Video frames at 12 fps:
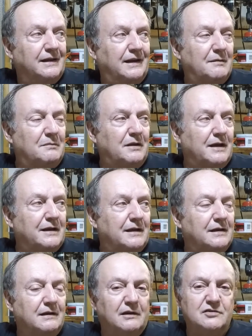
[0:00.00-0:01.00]
I'm like,
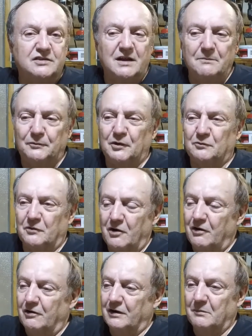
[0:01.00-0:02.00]
there's something
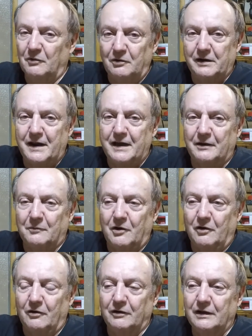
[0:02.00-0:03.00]
wrong. I'm looking at it wrong.